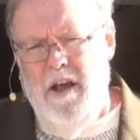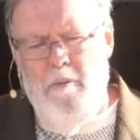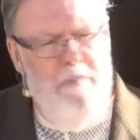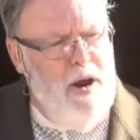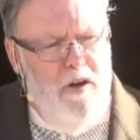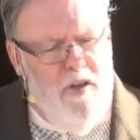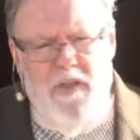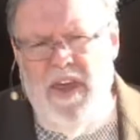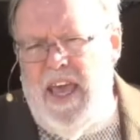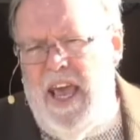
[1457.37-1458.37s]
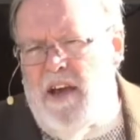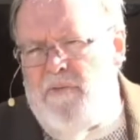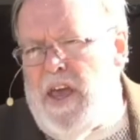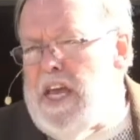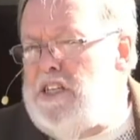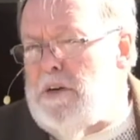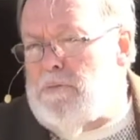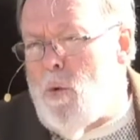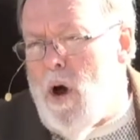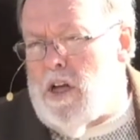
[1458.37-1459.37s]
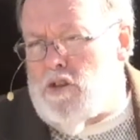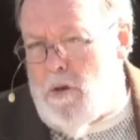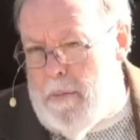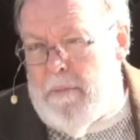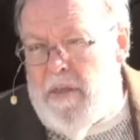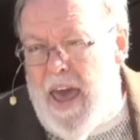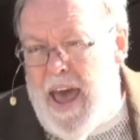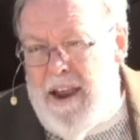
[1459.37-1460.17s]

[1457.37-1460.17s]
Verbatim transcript: Bigger than the King of Egypt was. Remember that?